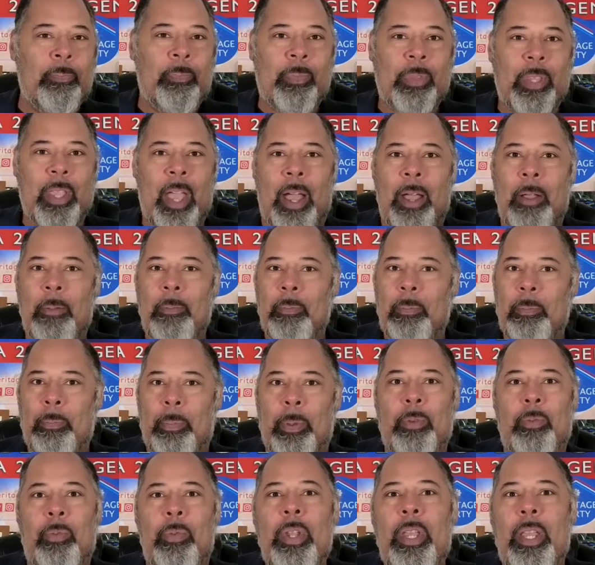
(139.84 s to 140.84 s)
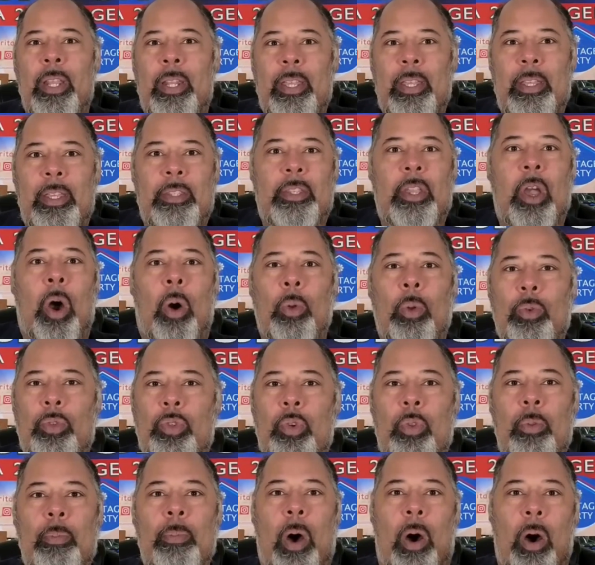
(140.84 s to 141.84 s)
But really is
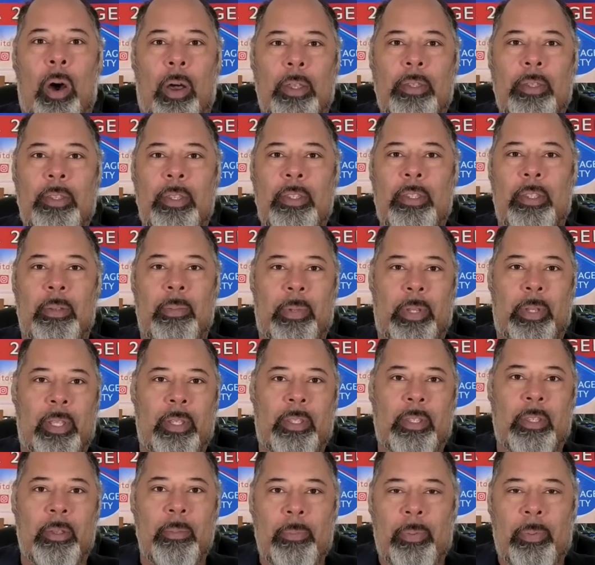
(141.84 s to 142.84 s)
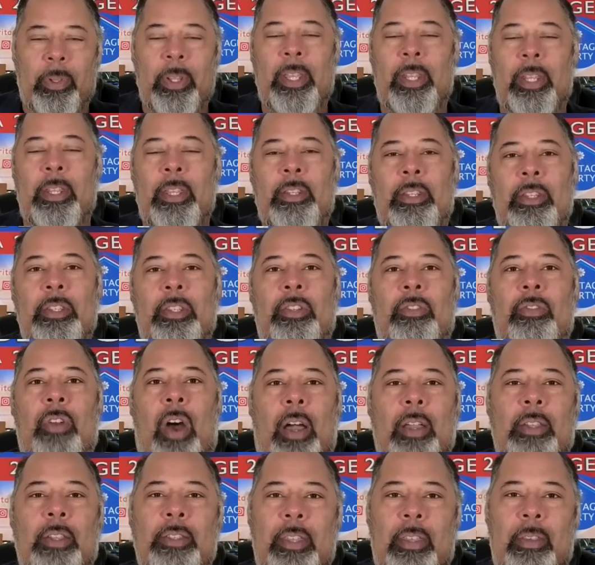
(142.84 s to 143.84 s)
cultural Marxism, and it's completely
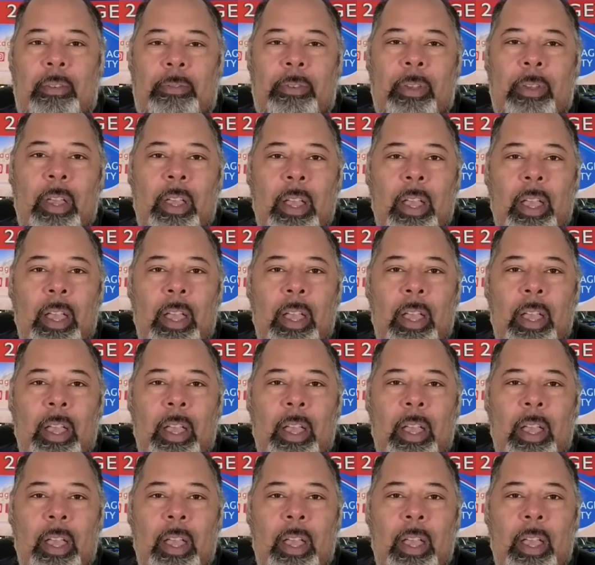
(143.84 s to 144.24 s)
destructive.